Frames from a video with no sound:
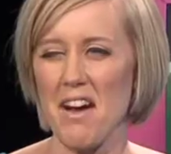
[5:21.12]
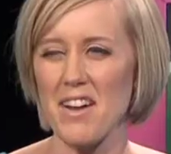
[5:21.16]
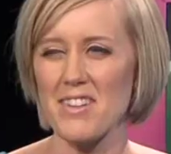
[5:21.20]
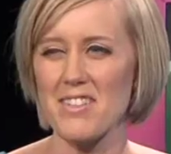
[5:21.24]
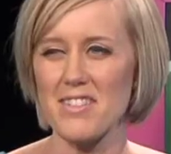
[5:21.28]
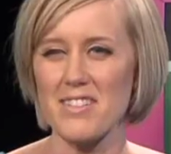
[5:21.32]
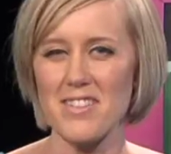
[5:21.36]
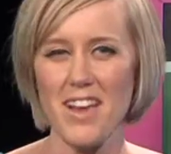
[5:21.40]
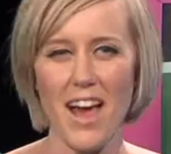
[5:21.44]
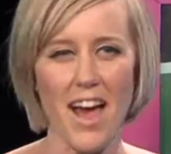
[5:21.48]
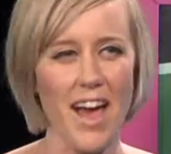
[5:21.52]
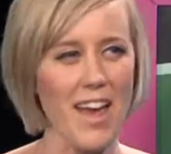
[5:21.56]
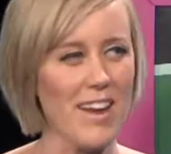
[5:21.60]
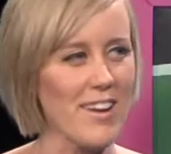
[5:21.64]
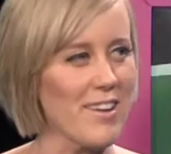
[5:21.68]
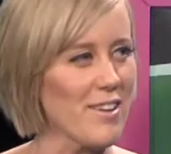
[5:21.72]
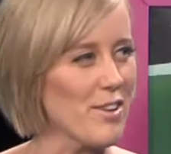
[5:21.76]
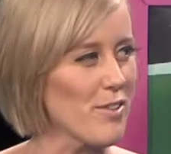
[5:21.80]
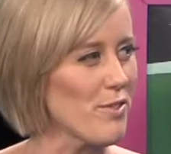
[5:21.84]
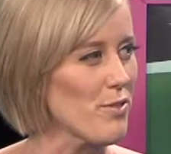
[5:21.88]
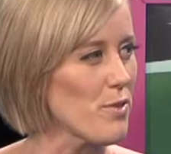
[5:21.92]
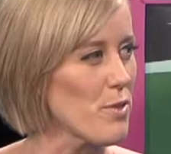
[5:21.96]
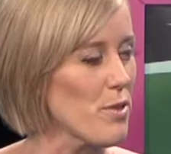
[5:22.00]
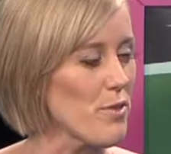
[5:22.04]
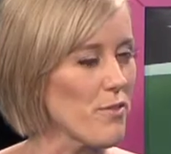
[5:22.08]
just hated it
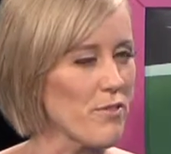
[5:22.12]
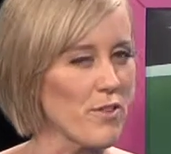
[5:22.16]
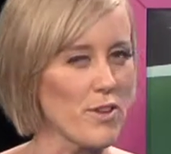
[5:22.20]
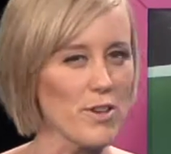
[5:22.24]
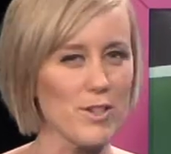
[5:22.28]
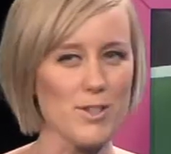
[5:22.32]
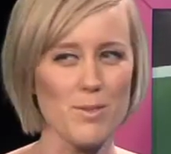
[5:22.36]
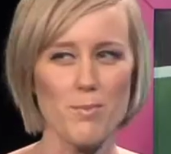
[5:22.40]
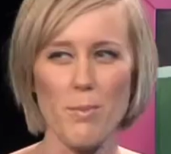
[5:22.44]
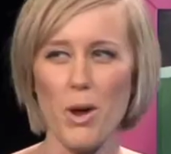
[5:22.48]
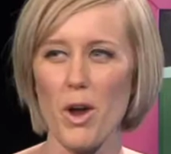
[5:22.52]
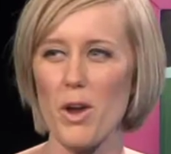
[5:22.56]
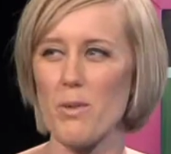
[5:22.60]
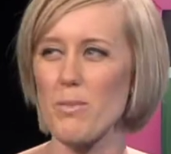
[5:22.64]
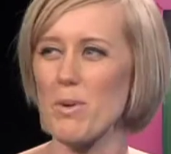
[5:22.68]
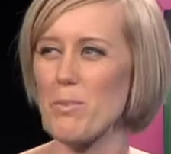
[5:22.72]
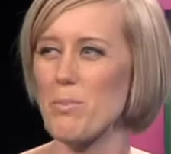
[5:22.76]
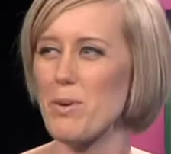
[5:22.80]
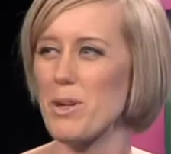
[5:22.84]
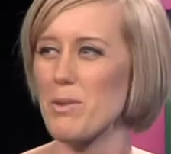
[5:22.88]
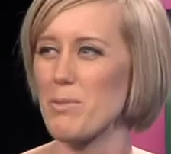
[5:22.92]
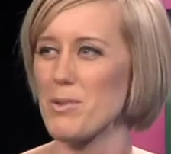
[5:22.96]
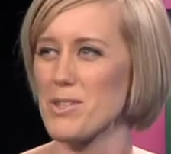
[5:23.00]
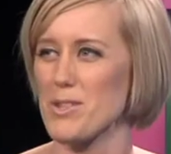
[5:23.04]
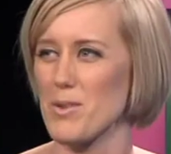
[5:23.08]
from the first moment, but
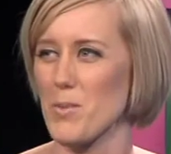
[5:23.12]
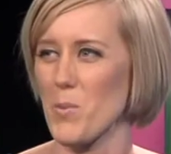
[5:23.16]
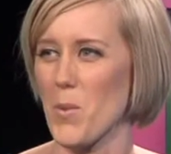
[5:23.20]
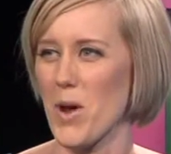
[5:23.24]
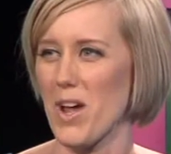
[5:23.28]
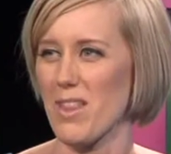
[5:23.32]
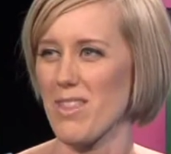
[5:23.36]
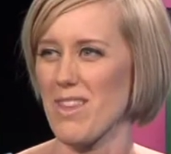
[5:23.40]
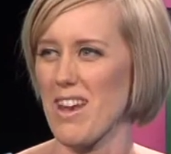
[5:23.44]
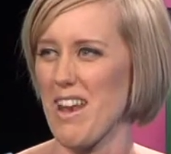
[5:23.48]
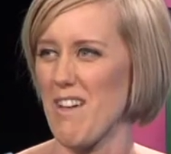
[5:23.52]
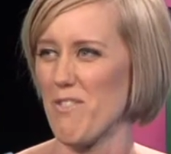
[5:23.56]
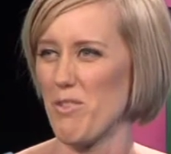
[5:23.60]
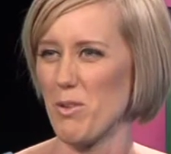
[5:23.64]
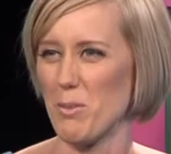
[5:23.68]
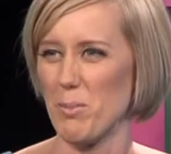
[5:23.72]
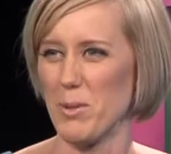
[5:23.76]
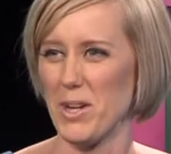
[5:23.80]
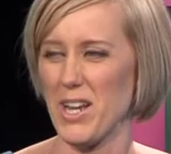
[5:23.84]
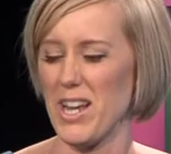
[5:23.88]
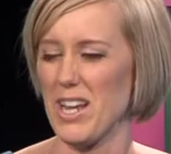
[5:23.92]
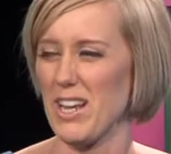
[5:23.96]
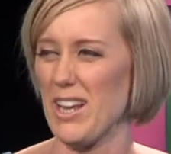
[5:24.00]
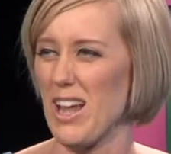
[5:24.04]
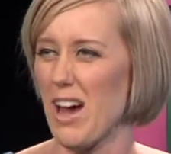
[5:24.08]
it was the one that
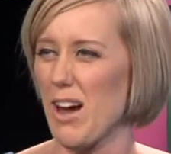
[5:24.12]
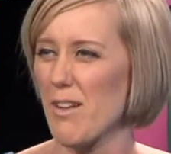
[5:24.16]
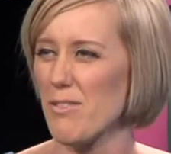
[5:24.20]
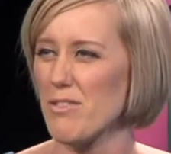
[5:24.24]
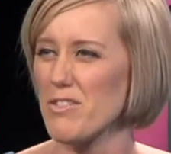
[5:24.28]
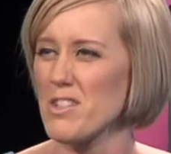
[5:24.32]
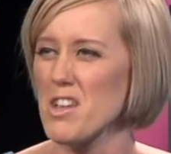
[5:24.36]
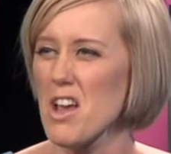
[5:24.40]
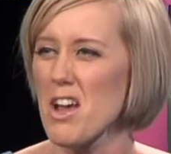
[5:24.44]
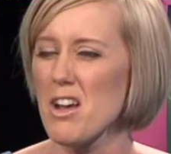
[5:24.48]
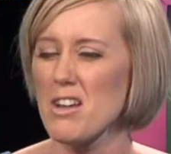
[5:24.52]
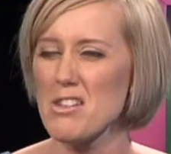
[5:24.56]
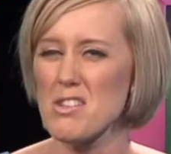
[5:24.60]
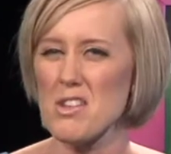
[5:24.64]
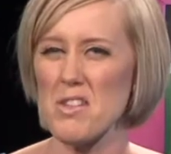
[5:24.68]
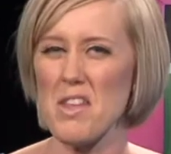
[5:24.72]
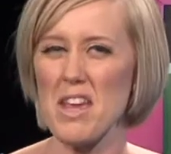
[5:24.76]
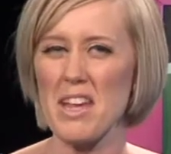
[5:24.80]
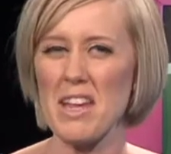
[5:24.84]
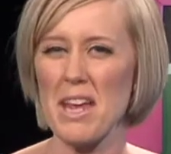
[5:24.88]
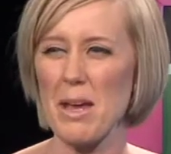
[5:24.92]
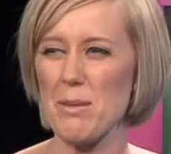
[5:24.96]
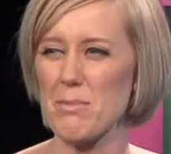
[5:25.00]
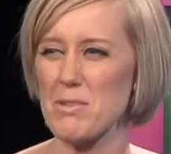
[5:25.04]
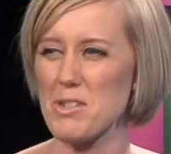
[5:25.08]
everybody loved. So they
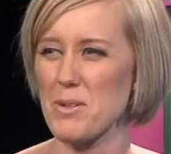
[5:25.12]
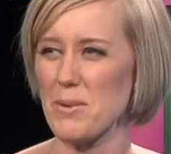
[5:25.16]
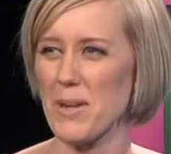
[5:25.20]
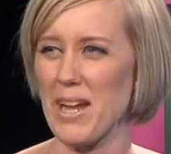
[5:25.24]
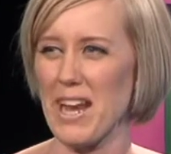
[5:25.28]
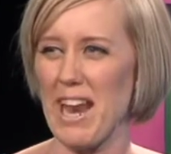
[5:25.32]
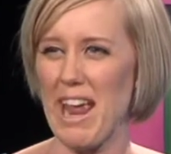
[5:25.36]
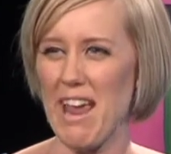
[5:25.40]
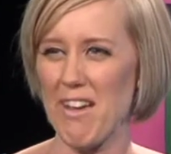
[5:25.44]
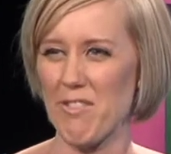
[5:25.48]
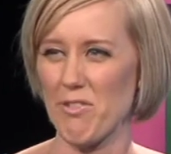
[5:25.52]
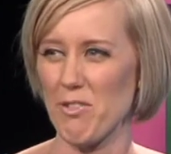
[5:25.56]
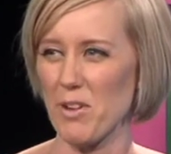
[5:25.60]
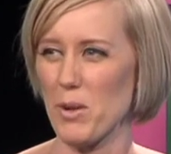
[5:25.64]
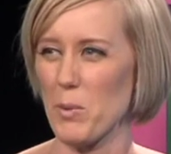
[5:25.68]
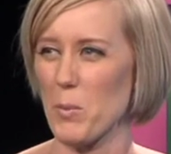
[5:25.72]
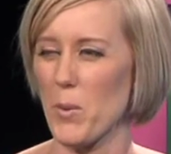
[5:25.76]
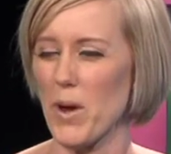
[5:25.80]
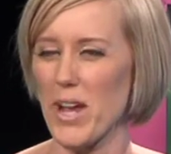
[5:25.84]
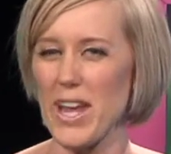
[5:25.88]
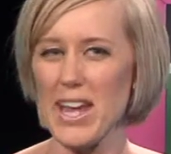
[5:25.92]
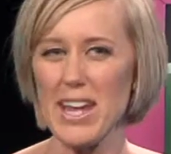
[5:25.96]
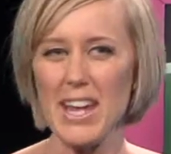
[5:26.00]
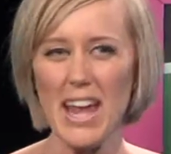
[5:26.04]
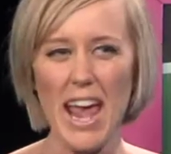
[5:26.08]
kept doing it every
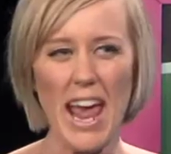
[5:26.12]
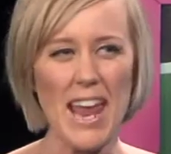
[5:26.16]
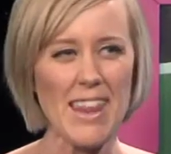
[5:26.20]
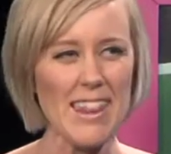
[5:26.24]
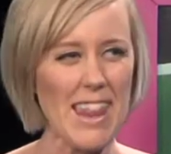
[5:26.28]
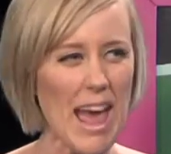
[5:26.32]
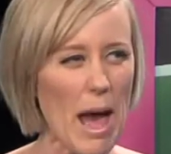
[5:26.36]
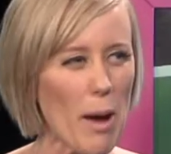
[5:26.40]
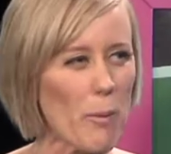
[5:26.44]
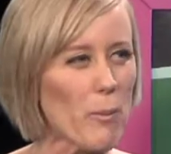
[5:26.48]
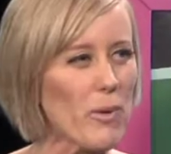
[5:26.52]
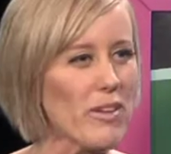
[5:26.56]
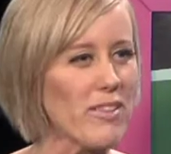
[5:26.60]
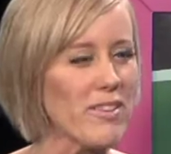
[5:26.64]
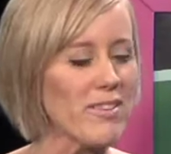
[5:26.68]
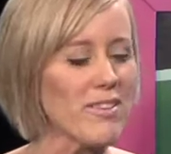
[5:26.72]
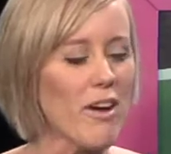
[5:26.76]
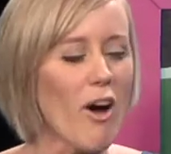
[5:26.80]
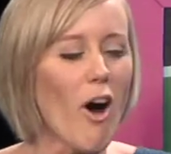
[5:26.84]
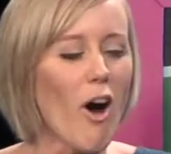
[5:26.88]
week, and that was,